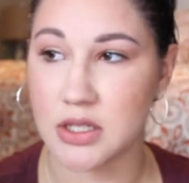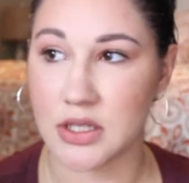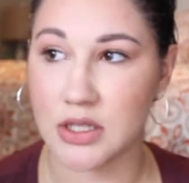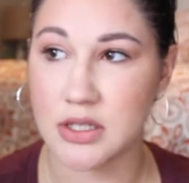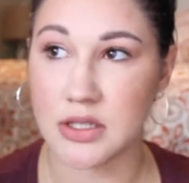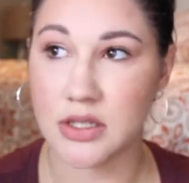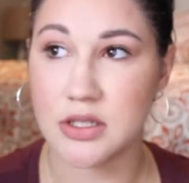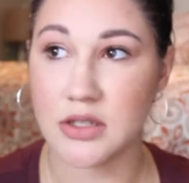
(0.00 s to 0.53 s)

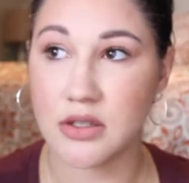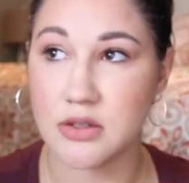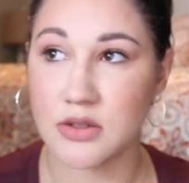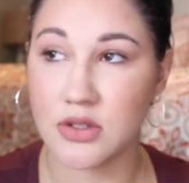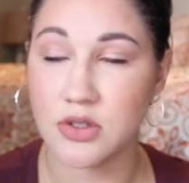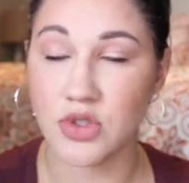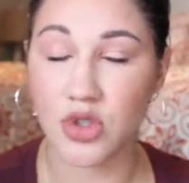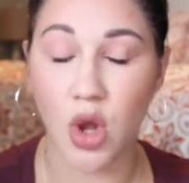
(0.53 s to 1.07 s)

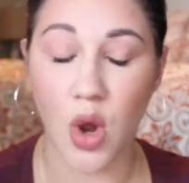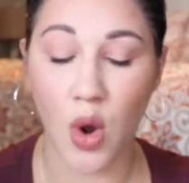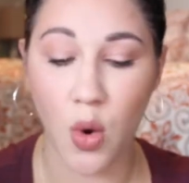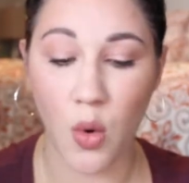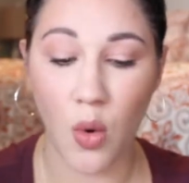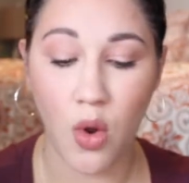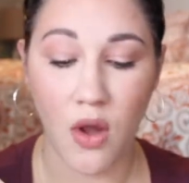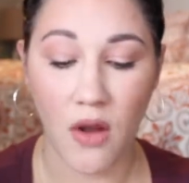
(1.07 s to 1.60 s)

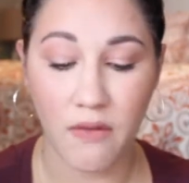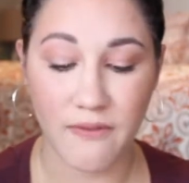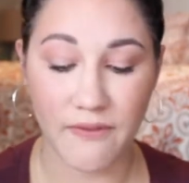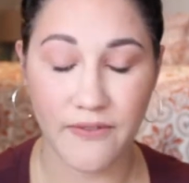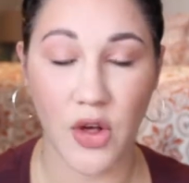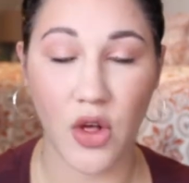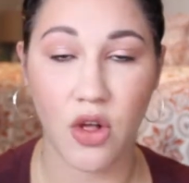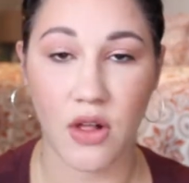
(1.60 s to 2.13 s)
so
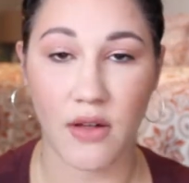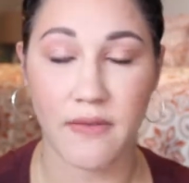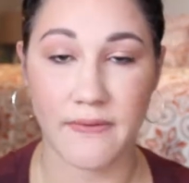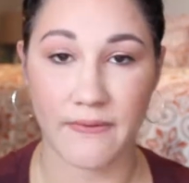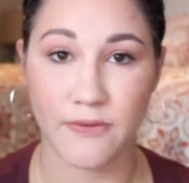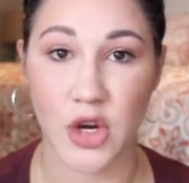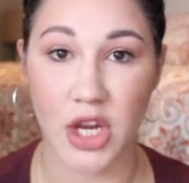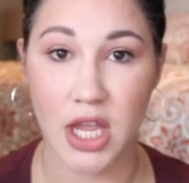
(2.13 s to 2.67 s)
full
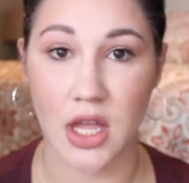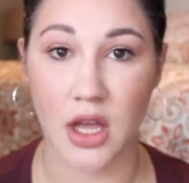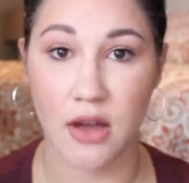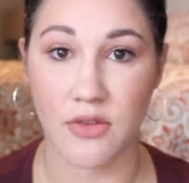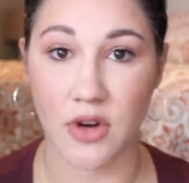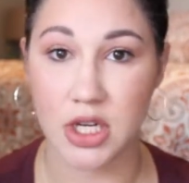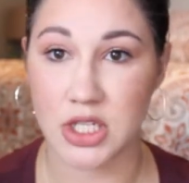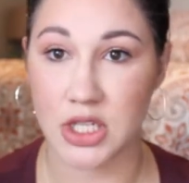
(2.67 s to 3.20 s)
freaking
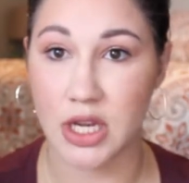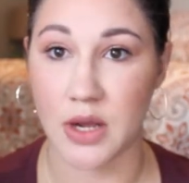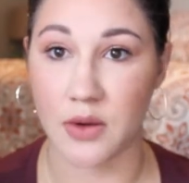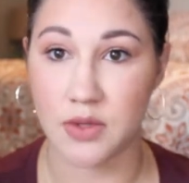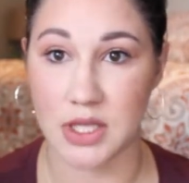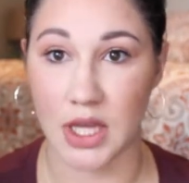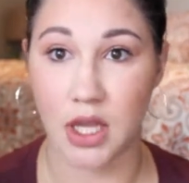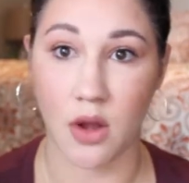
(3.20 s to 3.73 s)
coverage, and I
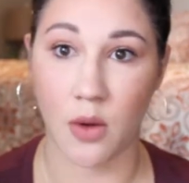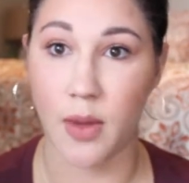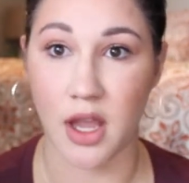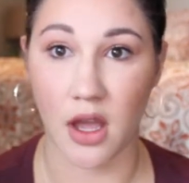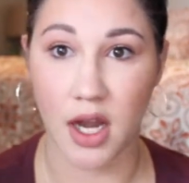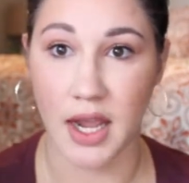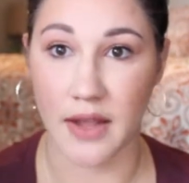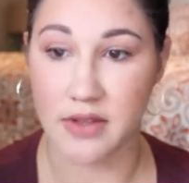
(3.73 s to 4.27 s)
was like, oh my
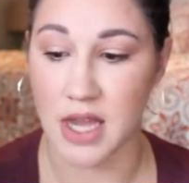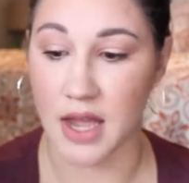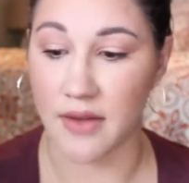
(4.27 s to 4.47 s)
god, I had to